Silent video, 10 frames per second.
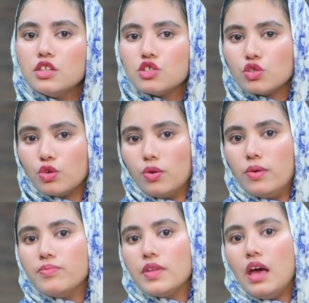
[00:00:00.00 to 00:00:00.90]
So,
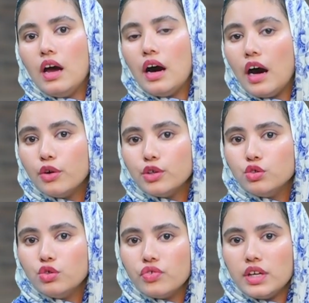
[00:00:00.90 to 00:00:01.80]
how
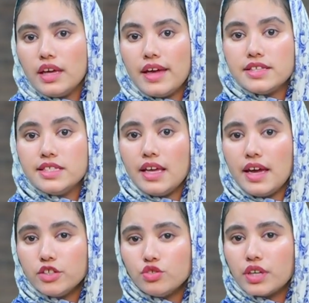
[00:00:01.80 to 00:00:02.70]
do we as
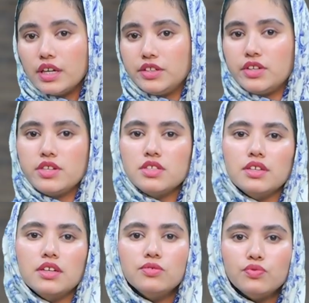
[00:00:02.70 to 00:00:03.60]
educators
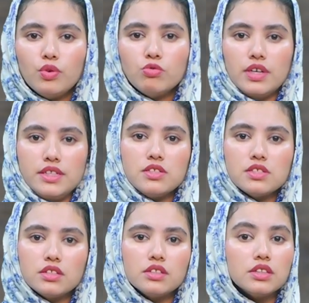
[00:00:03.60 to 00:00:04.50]
influence
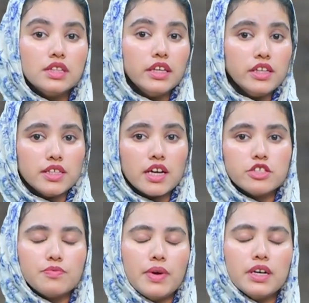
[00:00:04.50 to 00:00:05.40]
these
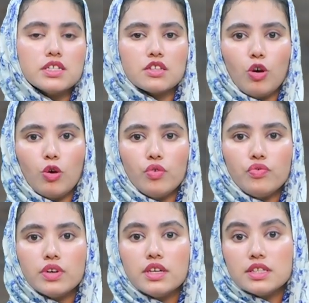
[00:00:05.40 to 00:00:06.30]
aspects
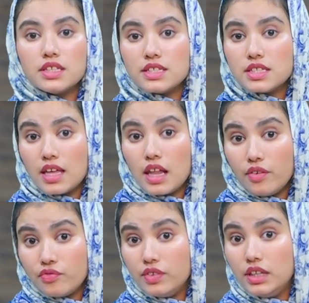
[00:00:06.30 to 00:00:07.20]
of
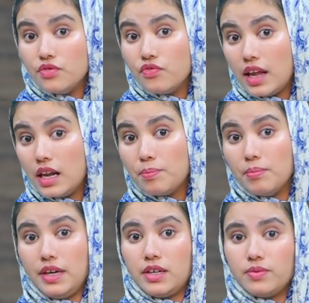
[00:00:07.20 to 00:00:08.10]

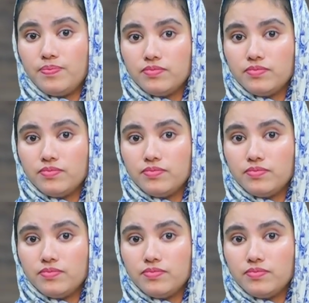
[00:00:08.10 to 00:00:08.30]
self-development?